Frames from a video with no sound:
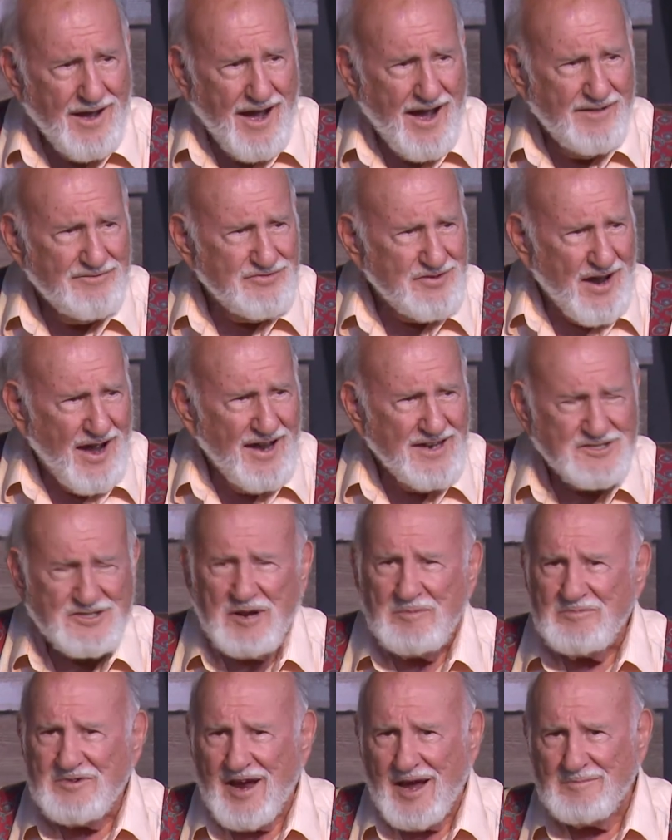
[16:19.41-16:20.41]
I
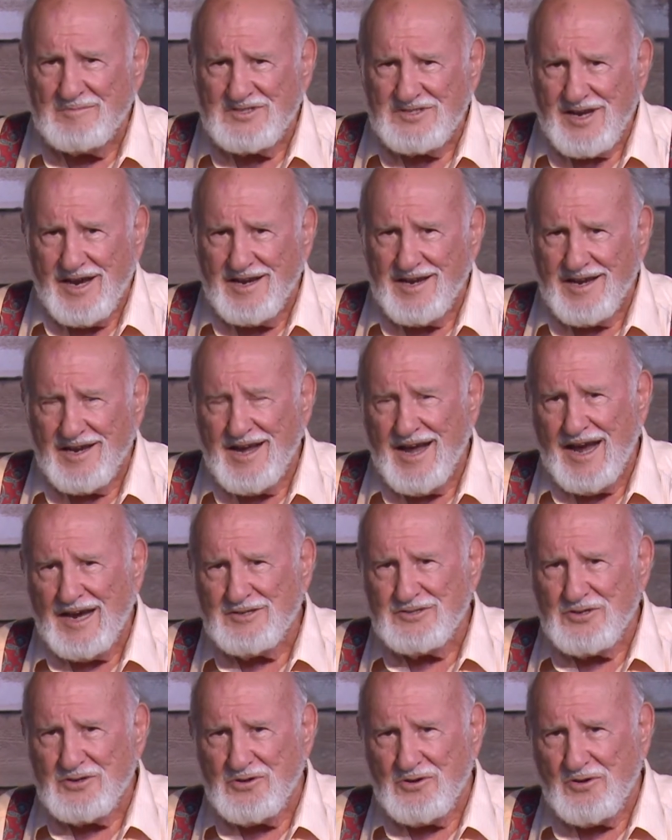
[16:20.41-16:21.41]
sometimes say to
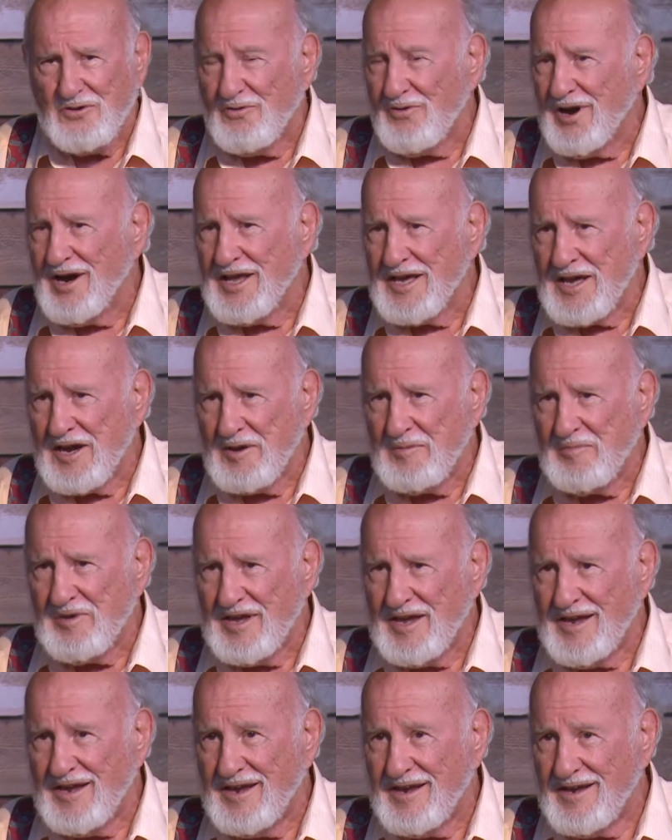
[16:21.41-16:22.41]
guys who are really going to
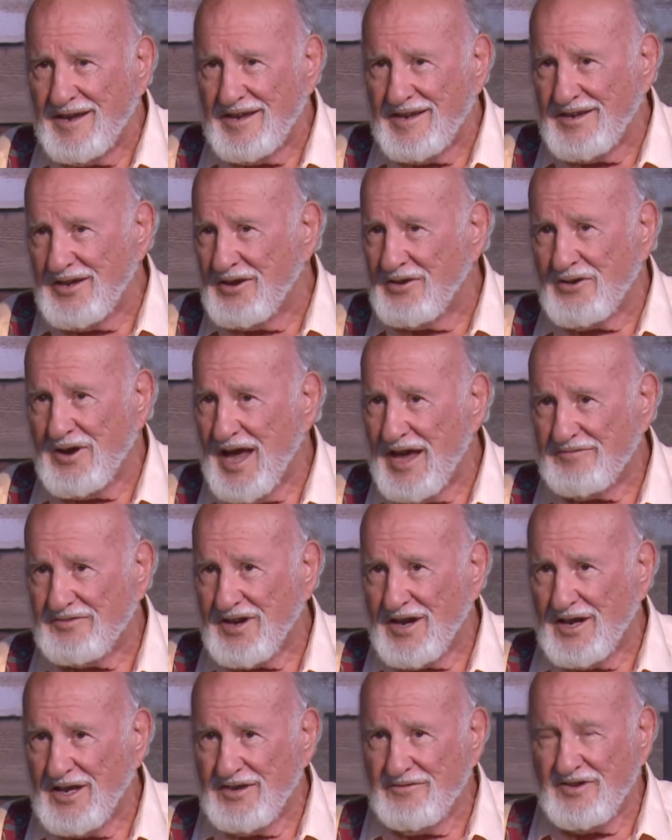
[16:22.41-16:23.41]
be, you know, have
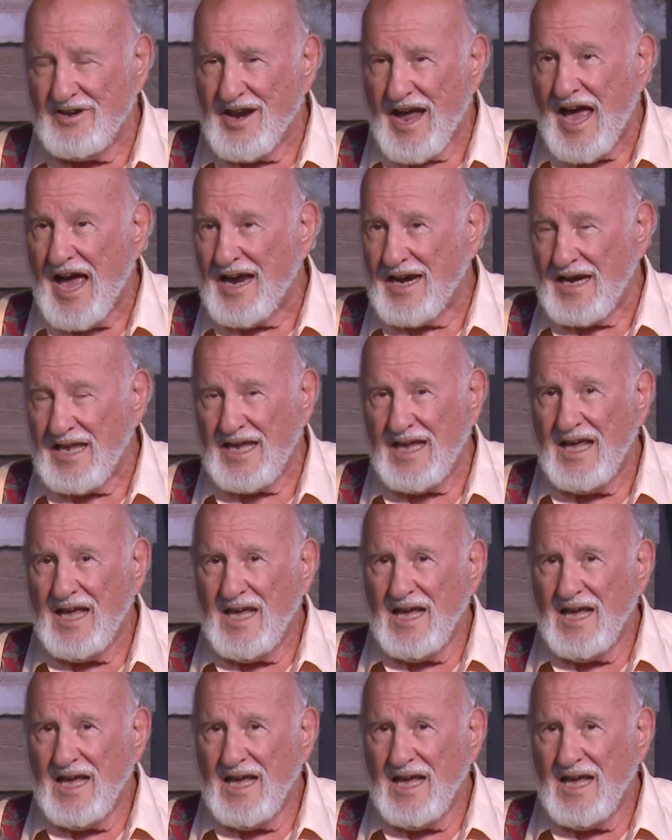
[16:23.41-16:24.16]
to live in highly